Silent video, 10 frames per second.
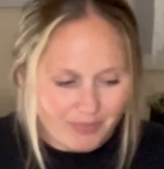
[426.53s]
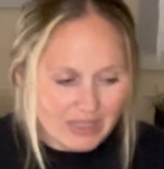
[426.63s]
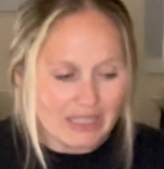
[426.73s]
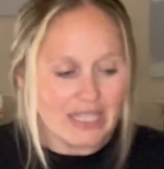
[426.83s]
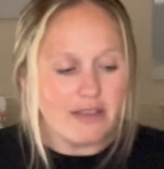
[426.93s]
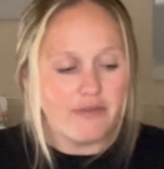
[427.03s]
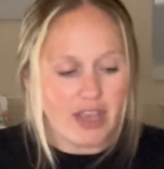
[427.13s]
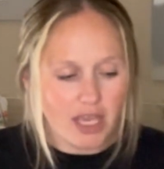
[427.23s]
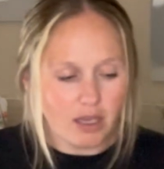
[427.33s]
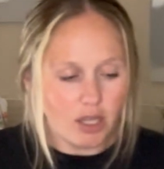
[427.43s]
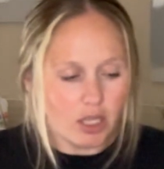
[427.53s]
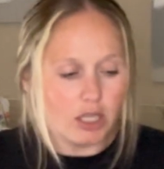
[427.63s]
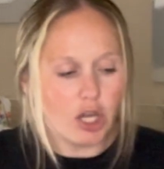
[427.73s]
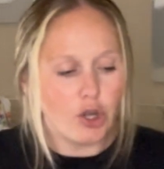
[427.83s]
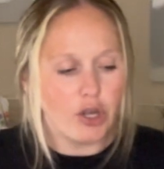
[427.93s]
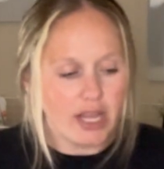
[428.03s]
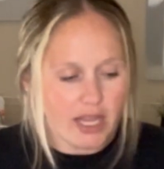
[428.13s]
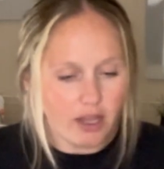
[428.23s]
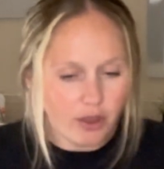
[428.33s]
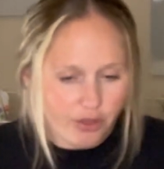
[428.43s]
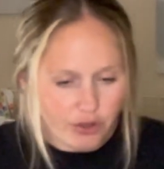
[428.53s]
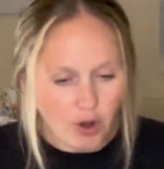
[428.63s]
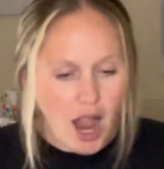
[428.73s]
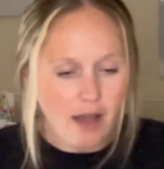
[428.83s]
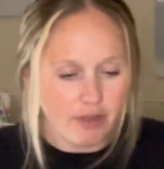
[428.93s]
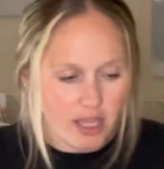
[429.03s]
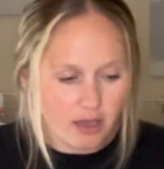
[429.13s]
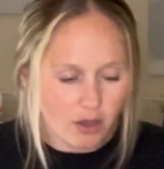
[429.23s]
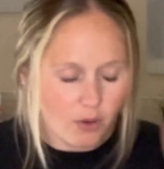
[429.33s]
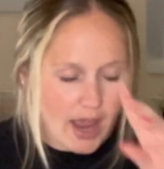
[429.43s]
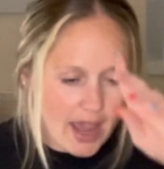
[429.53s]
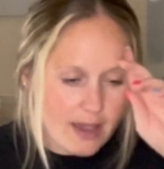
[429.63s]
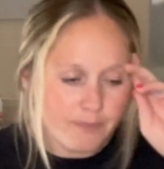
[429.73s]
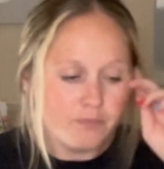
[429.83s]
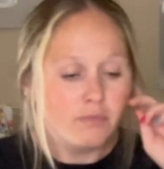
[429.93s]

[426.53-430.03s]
living, learning, thriving, okay?